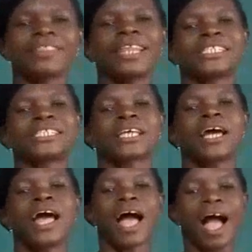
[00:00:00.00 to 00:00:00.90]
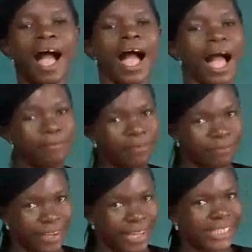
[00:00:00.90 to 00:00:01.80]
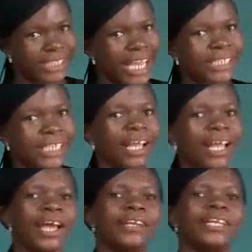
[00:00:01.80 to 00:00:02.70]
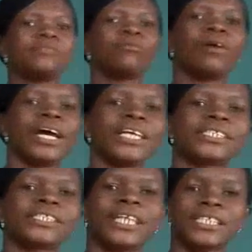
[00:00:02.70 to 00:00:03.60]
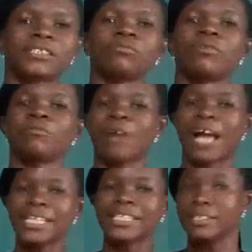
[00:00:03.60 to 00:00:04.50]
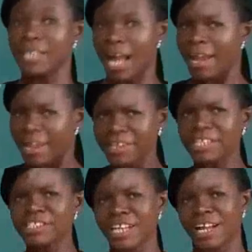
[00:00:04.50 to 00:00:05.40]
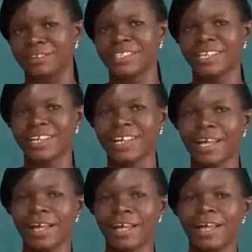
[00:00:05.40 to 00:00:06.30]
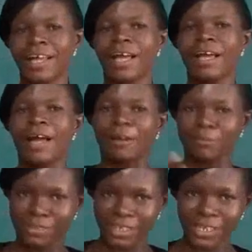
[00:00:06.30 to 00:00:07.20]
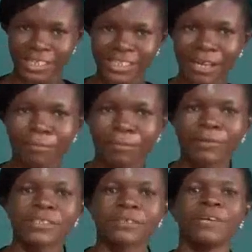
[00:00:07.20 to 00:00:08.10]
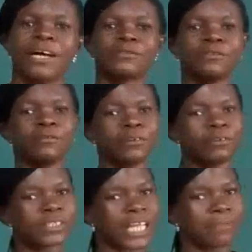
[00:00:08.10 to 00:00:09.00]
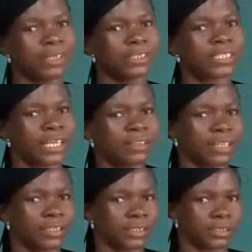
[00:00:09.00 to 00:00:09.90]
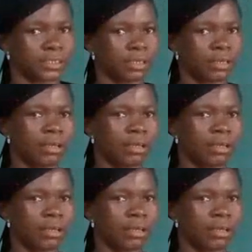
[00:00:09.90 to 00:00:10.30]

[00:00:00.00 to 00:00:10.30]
that are abbreviated and then words that rewrite their initials. You've seen examples, you have used them in sentences.